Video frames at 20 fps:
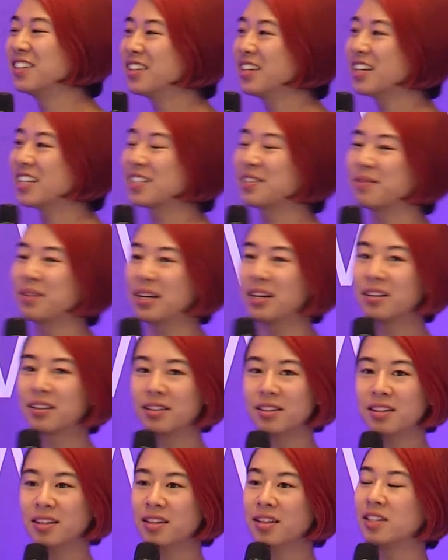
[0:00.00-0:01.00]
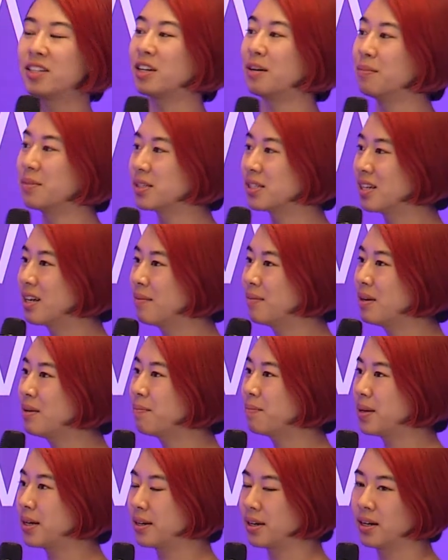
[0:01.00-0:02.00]
yes, we included the jump
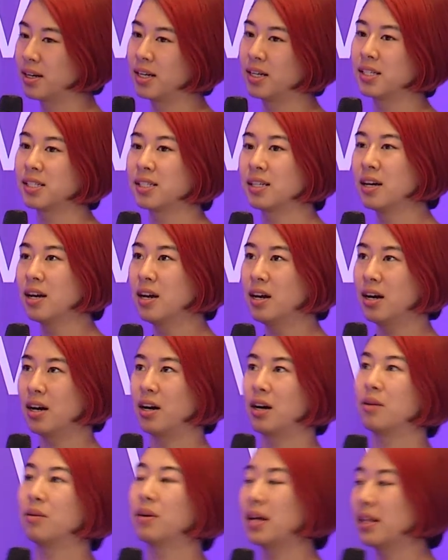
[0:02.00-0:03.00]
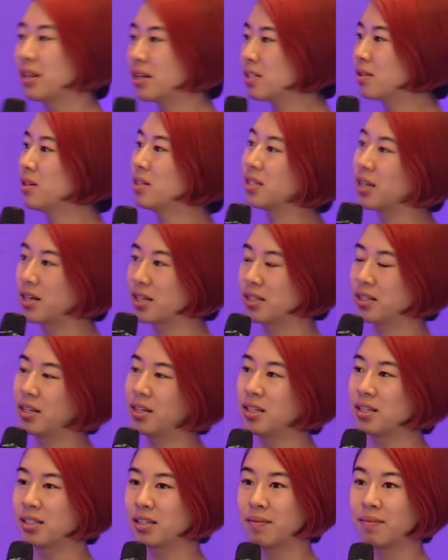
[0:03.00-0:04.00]
statement because, and this was
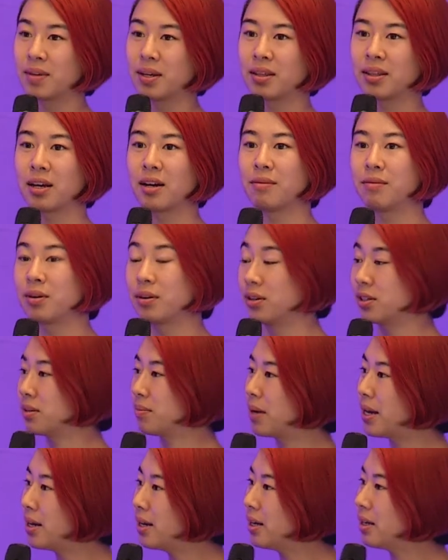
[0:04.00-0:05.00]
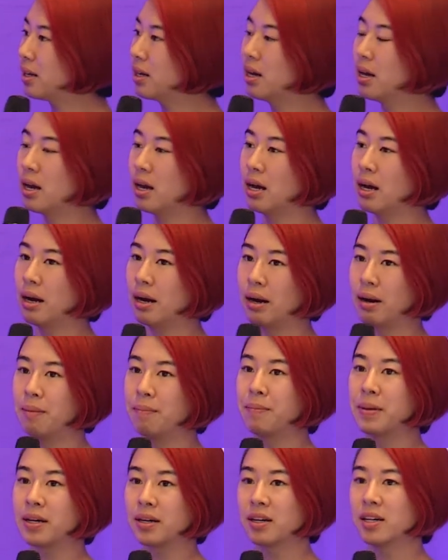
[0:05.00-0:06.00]
actually something that we were debating,
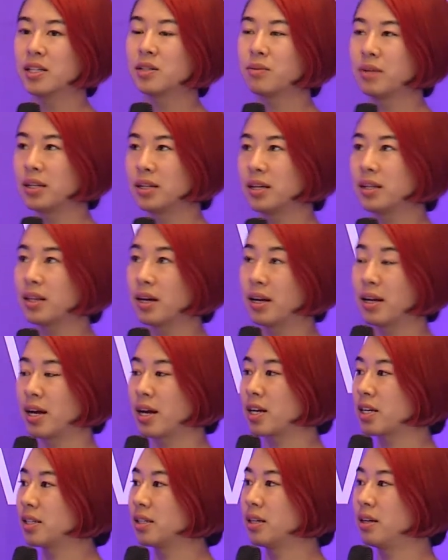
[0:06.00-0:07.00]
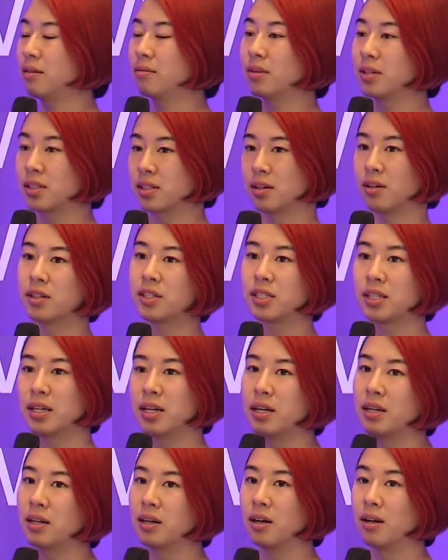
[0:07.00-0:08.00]
because we think that it actually results
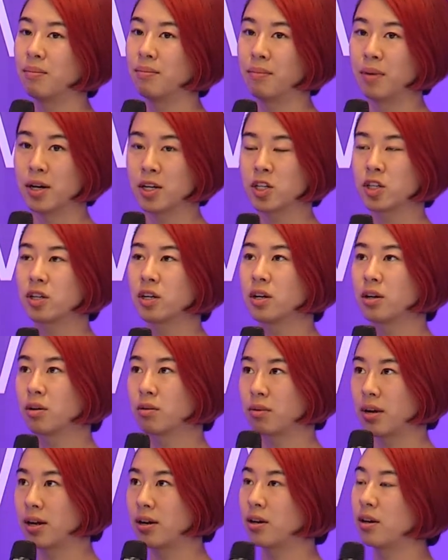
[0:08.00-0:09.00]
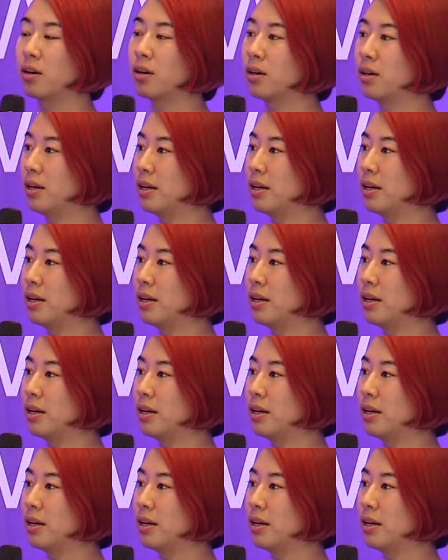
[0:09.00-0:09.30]
in a much greater